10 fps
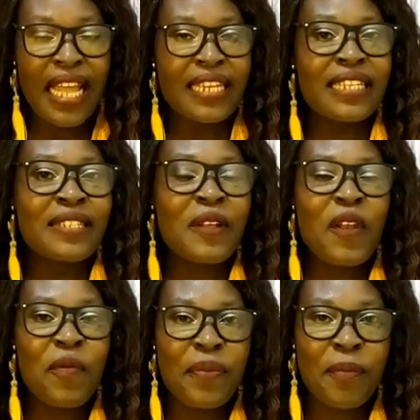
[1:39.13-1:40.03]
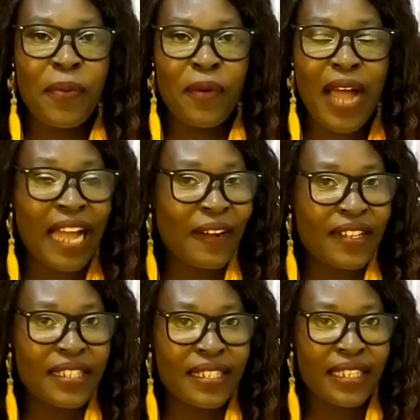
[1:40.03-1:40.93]
The Zulu people are
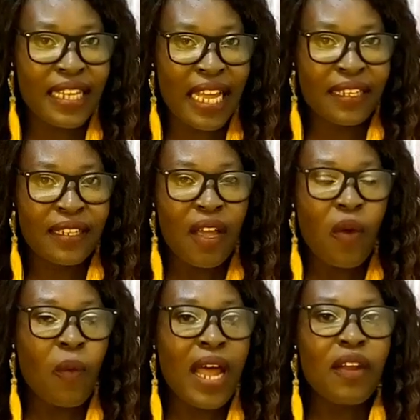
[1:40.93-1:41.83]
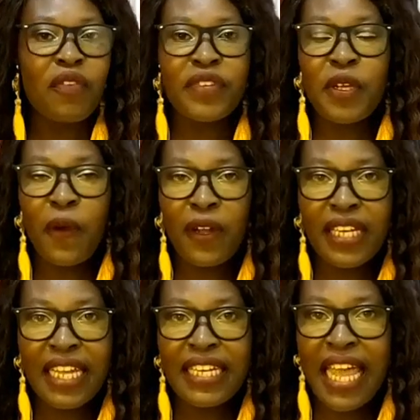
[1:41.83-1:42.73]
considered one of the
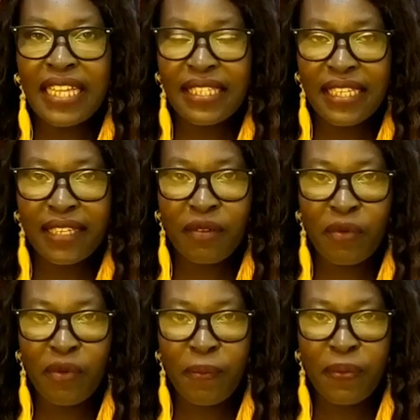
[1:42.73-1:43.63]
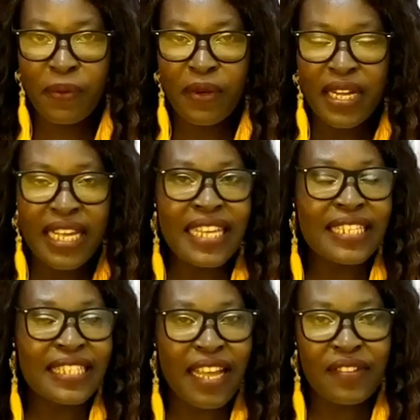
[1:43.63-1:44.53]
oldest ethnic groups in
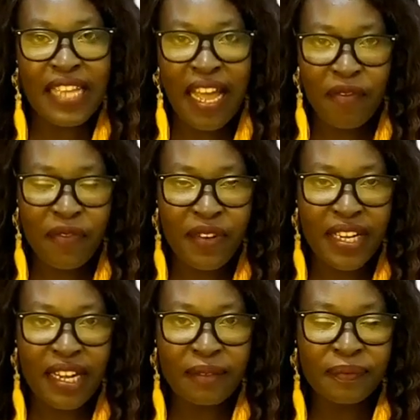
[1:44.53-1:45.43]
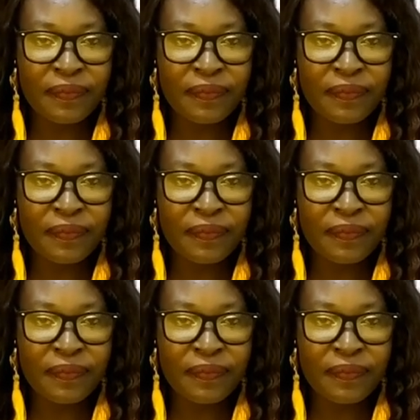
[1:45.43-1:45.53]
South Africa.